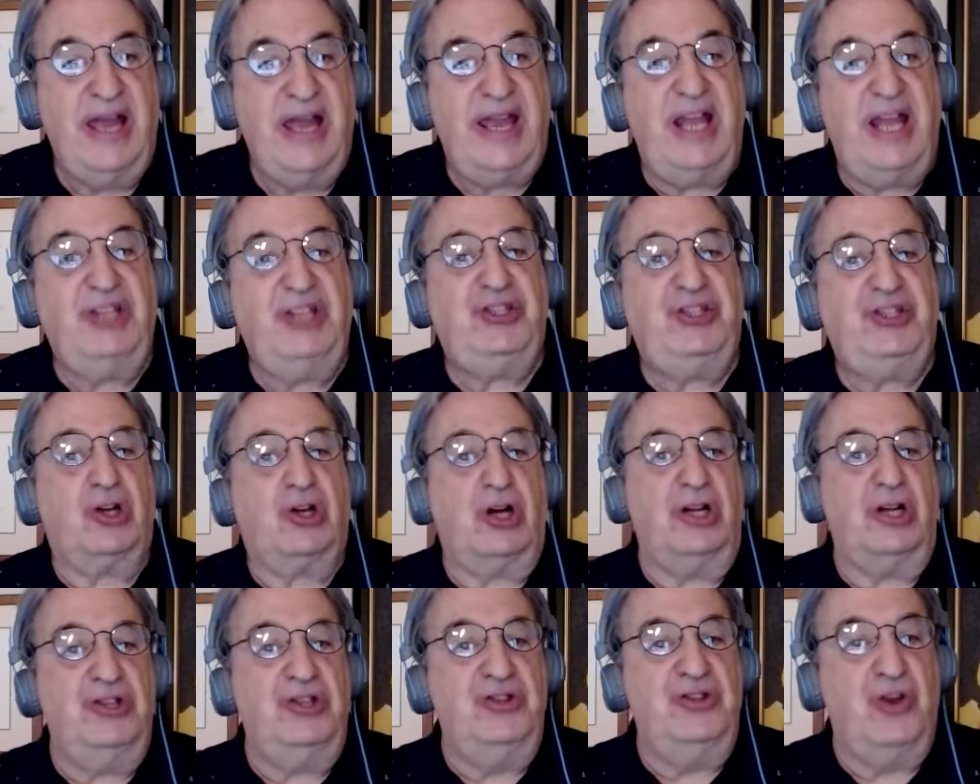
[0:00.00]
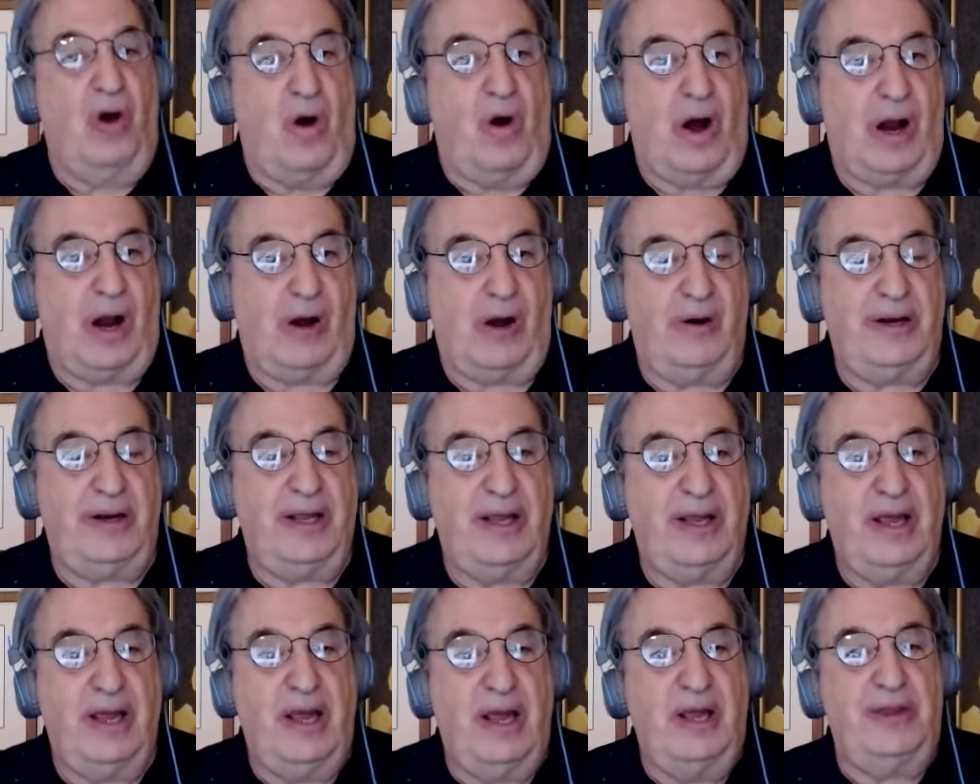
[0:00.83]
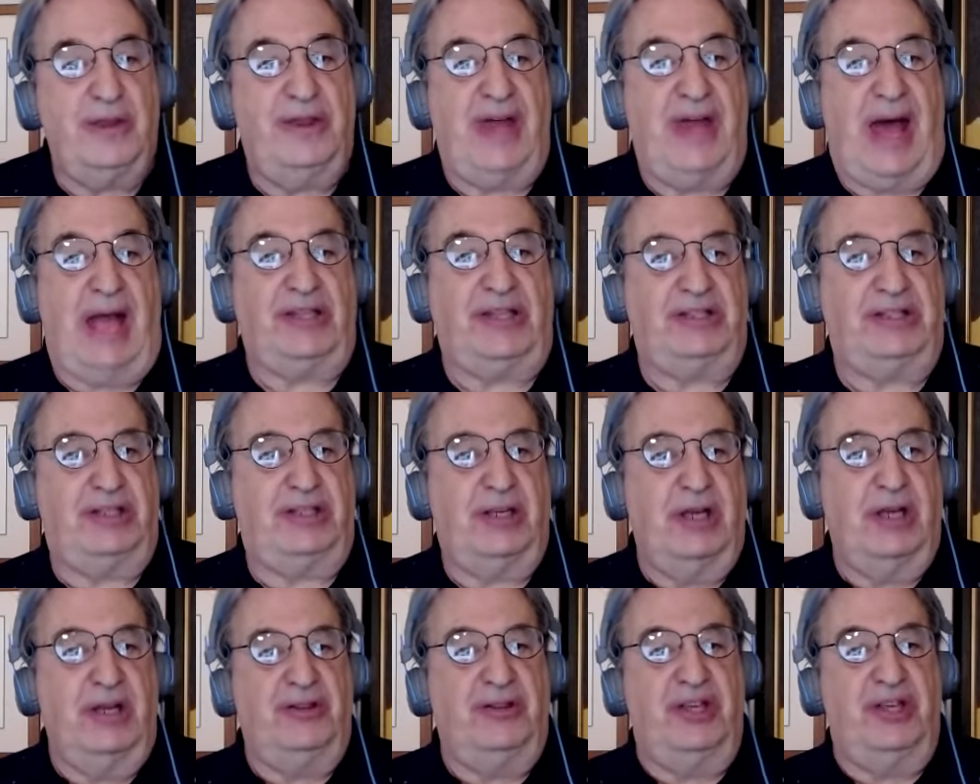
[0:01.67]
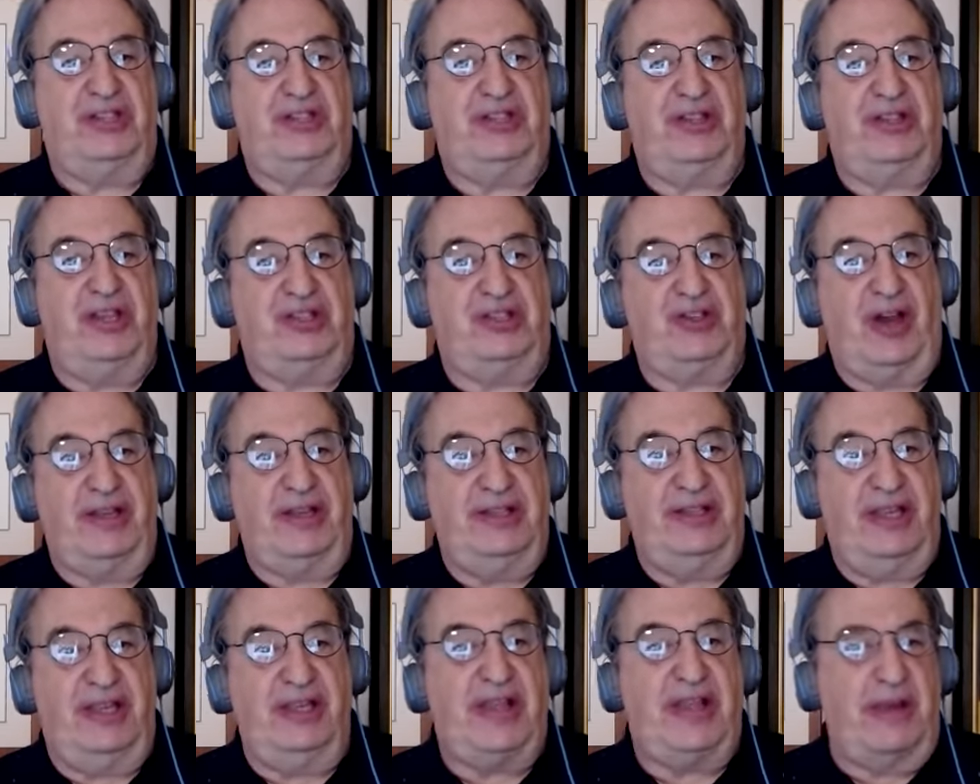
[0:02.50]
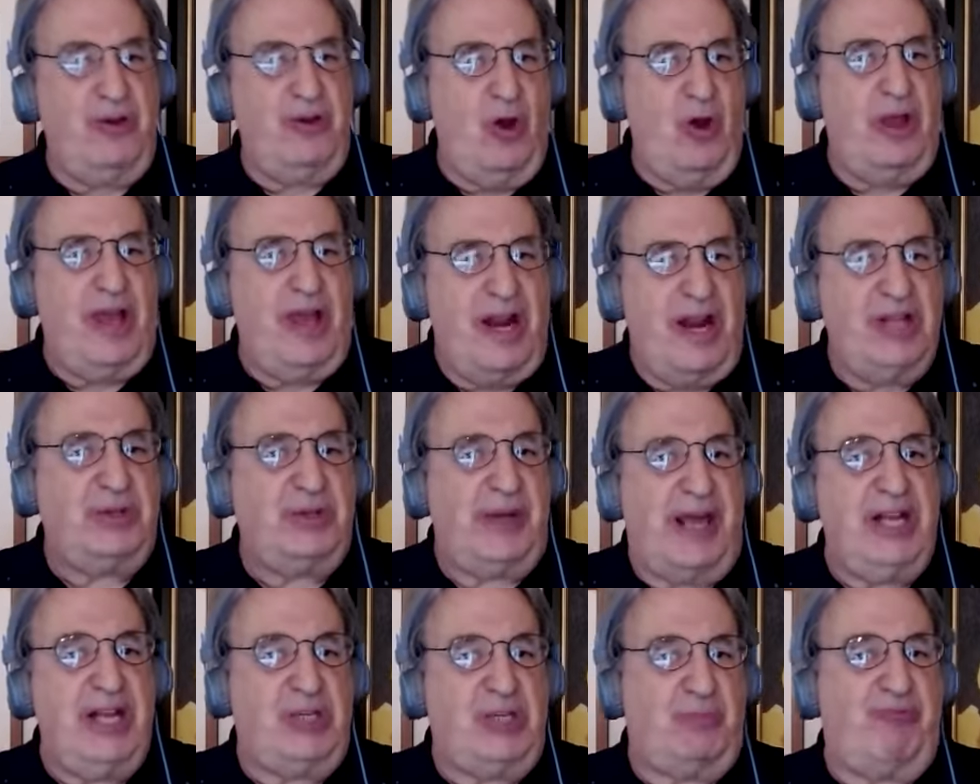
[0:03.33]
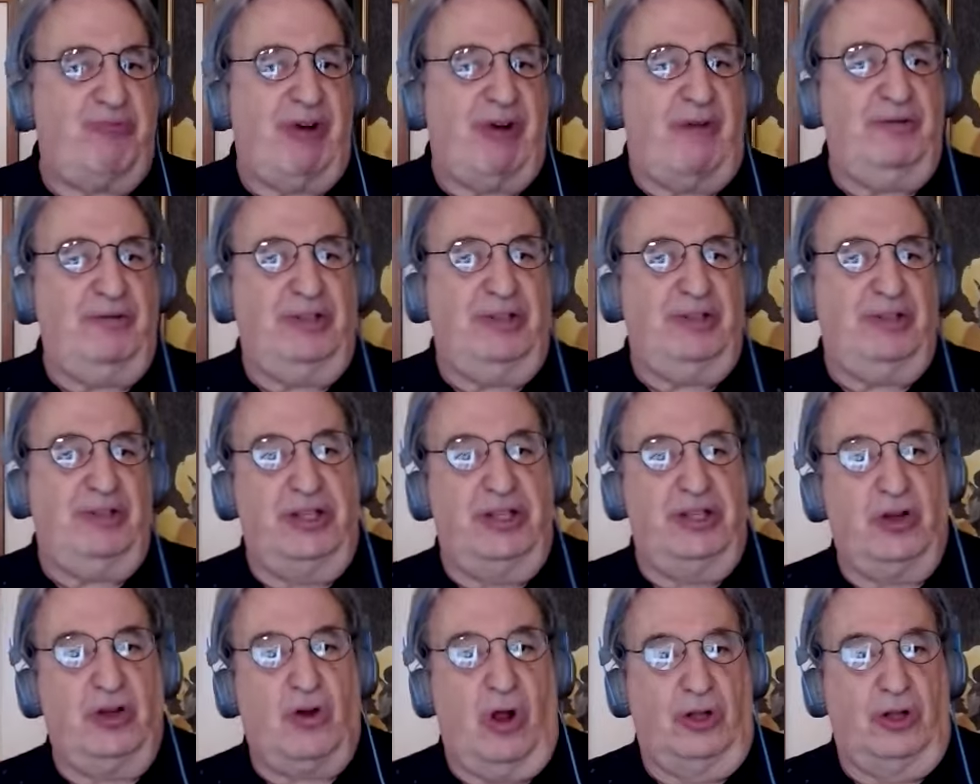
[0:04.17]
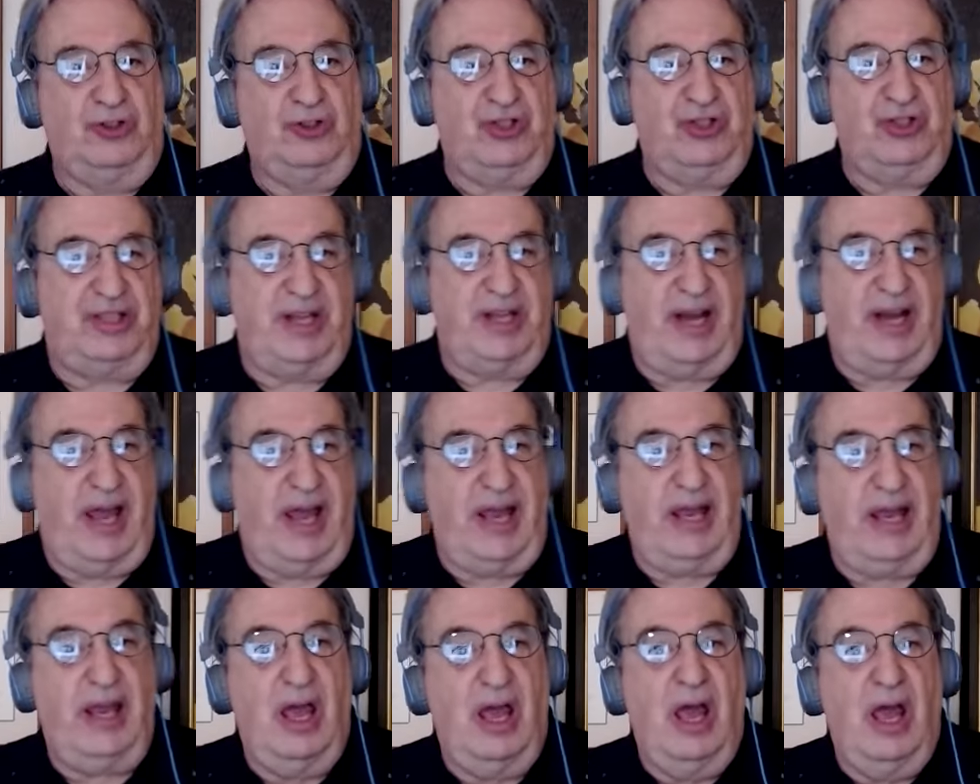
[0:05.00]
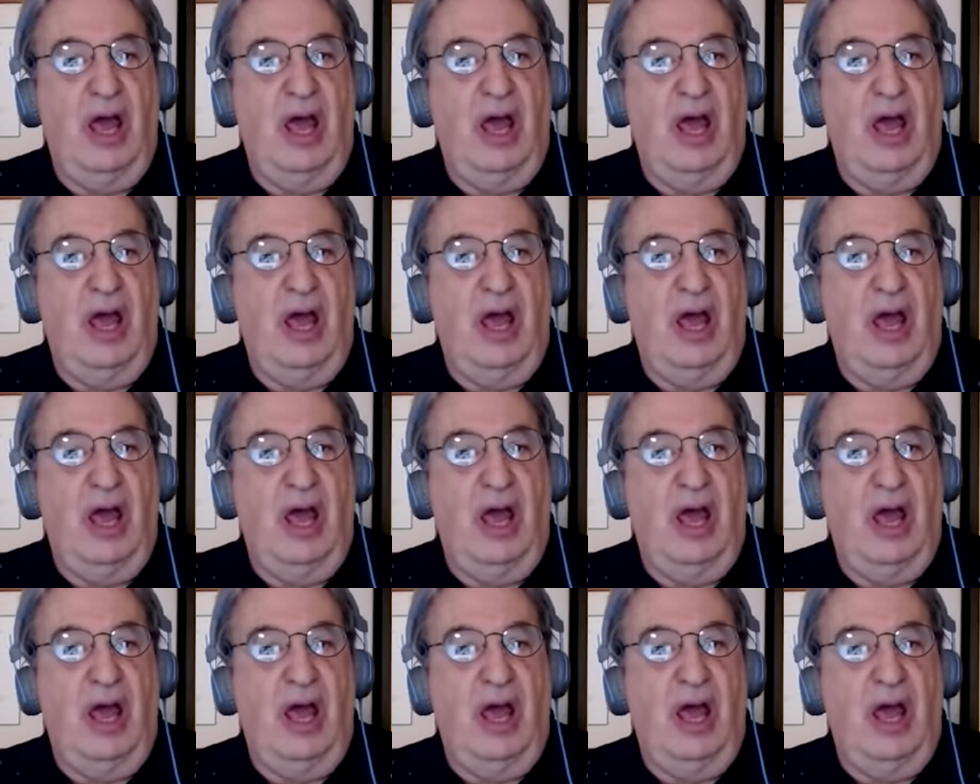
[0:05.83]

It's a canard that this idea that, and it's prevalent in the culture today,